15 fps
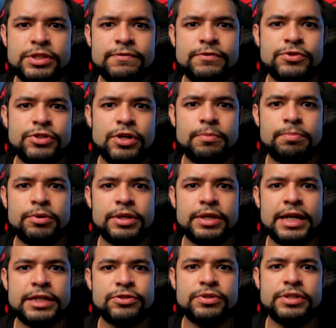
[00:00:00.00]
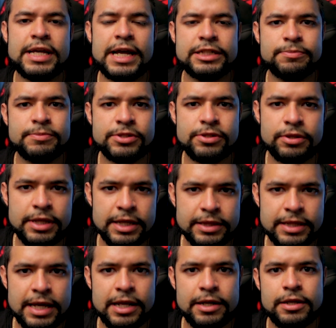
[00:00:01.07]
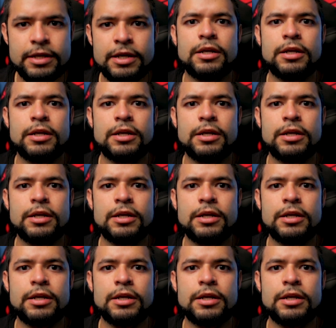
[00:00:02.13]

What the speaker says: if you start putting extra attachments on like that.